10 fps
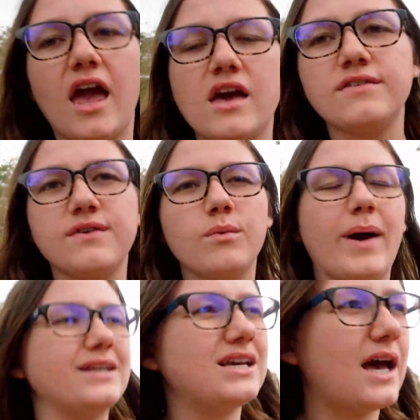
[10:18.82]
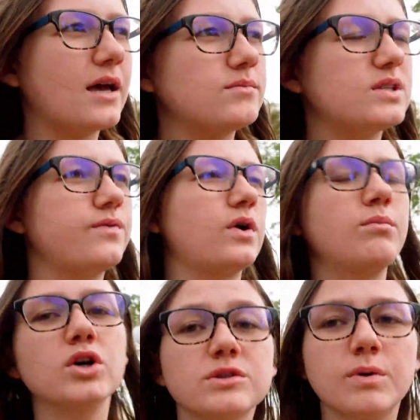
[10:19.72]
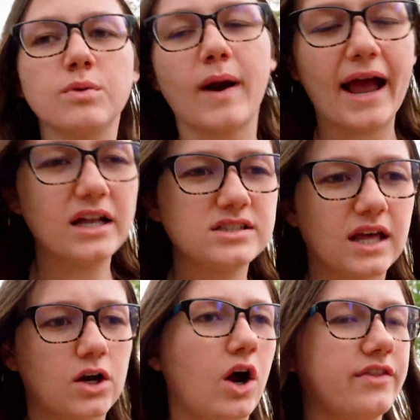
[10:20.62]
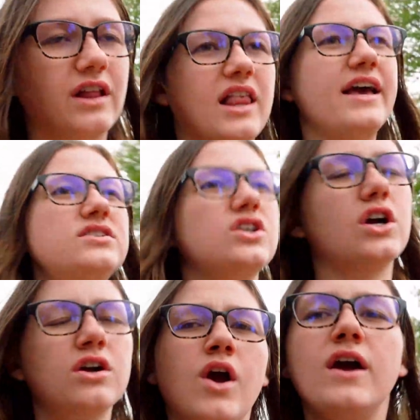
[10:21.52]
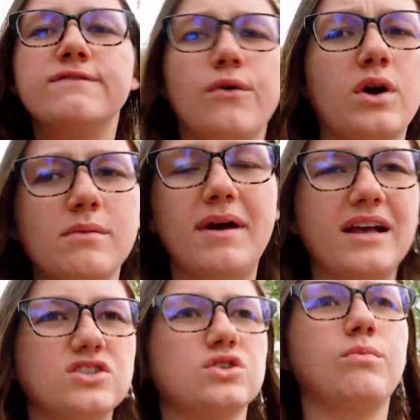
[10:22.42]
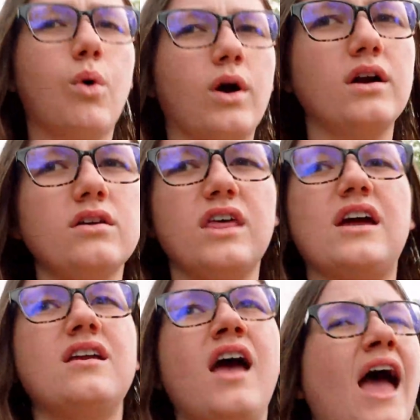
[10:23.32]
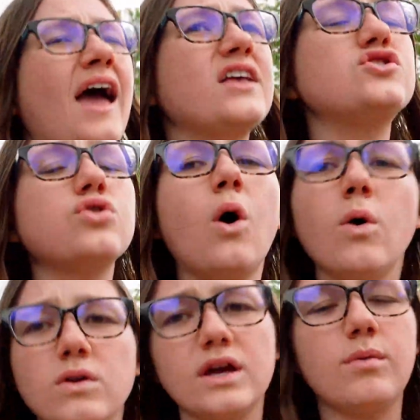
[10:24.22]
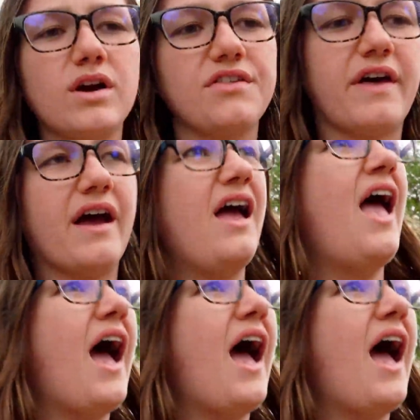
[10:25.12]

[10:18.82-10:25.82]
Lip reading: If wait times for multiple rides that are on the list are 40 minutes or more, then it's totally worth it.